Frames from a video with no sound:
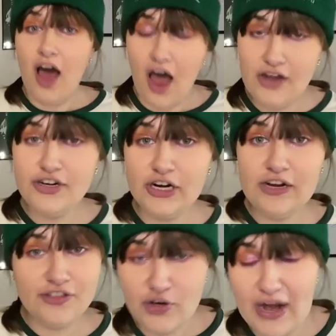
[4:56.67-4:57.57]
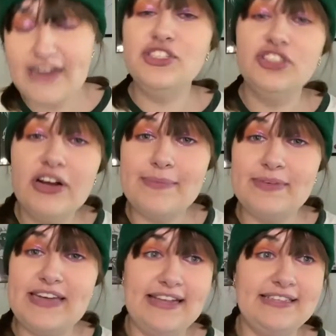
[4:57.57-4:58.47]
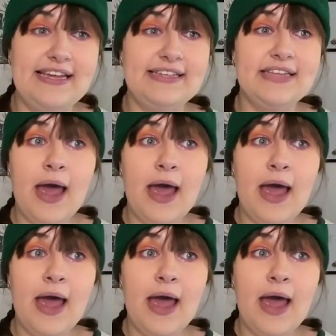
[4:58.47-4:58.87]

under the correct circumstances.